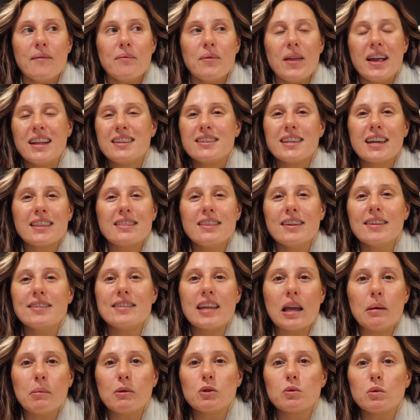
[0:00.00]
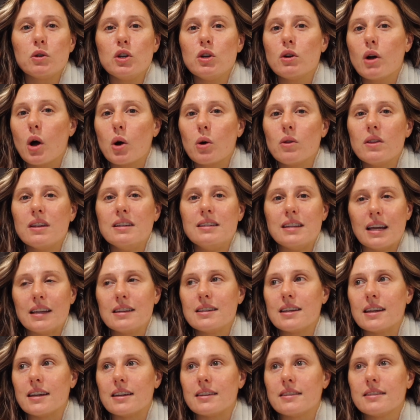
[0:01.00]
the same as when you go to the
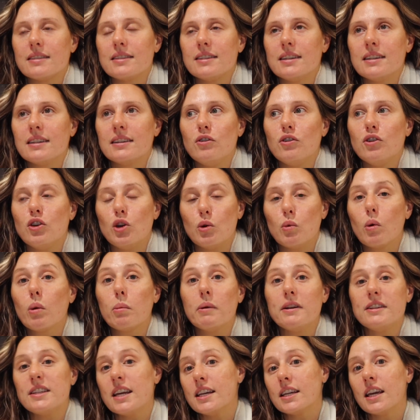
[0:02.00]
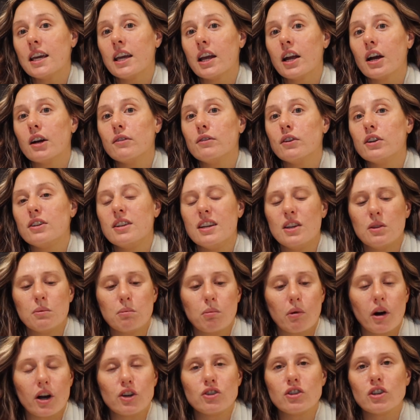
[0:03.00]
dentist. You will be taking care of your teeth,
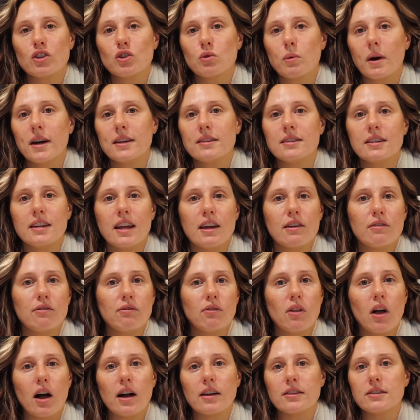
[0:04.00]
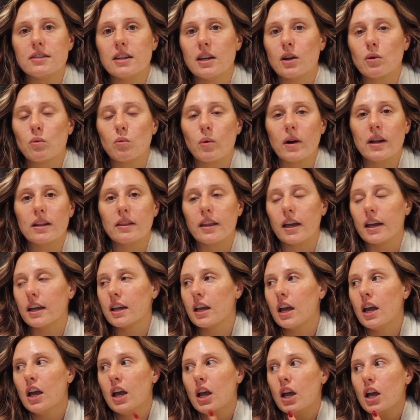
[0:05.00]
brushing twice a day, flossing, like,
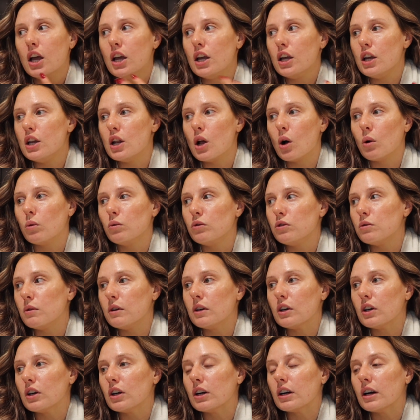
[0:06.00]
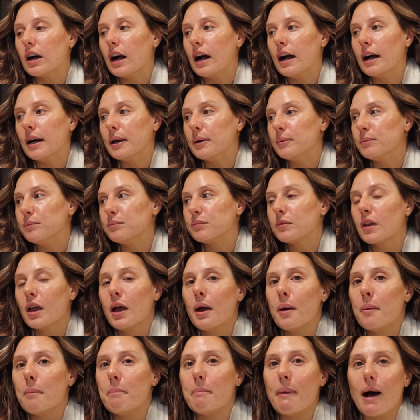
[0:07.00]
you know, doing your
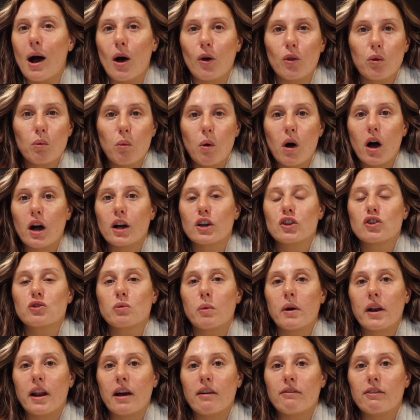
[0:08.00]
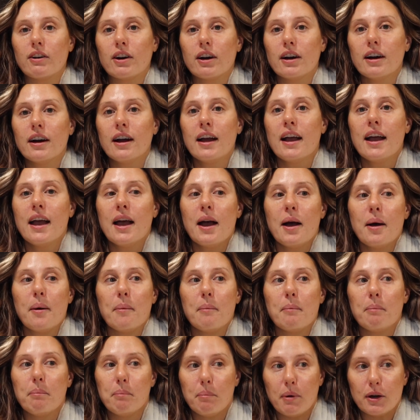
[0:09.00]
mouthwash, whatever,
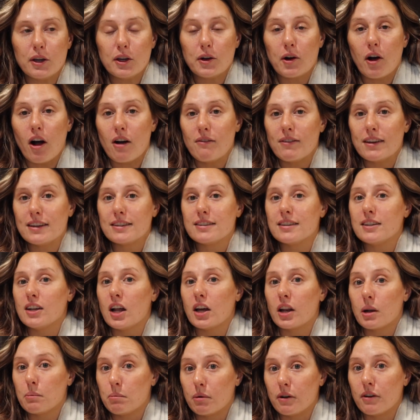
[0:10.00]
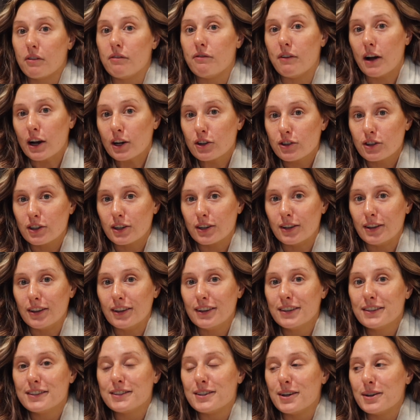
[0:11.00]
but you're obviously not a
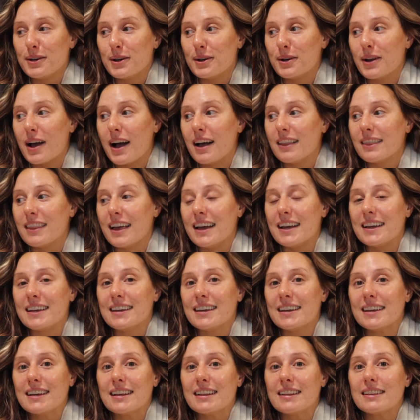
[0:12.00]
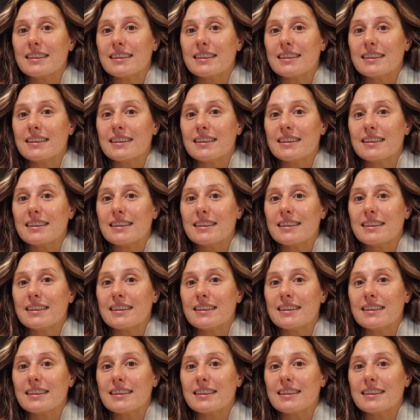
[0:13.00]
professional, so you're not like